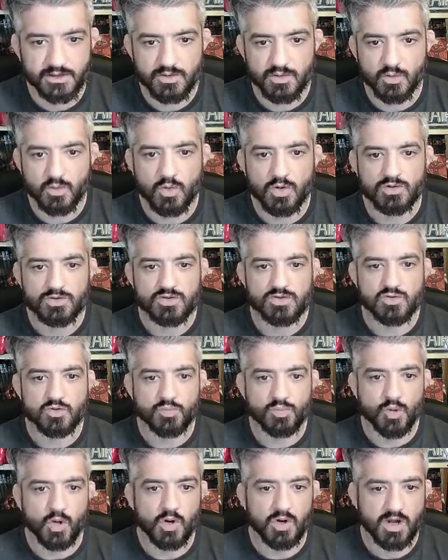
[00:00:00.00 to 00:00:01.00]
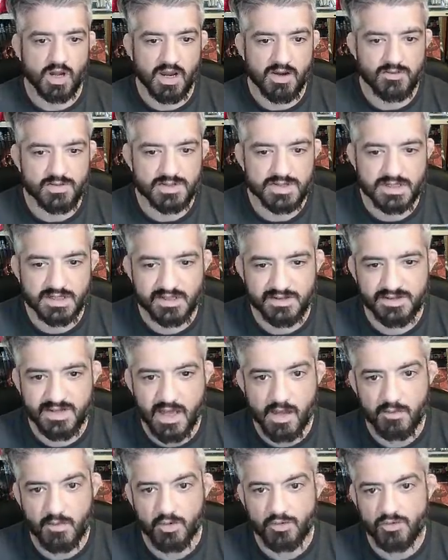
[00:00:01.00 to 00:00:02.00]
You want to proc every single
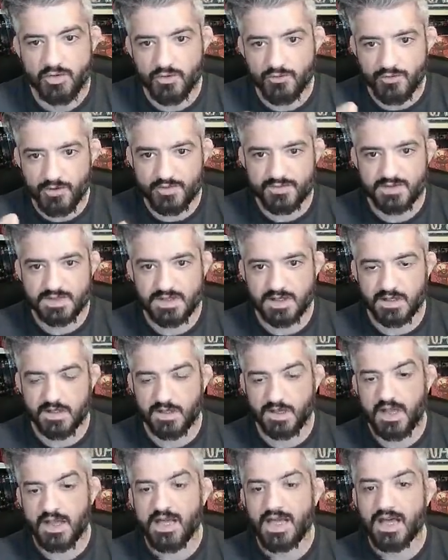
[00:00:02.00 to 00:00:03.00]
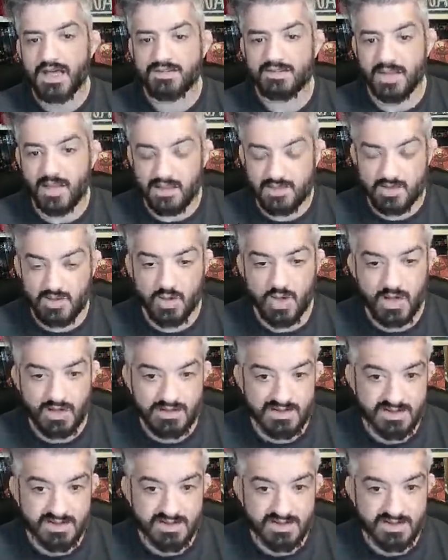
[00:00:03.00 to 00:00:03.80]
time on your fifth skill. And as you can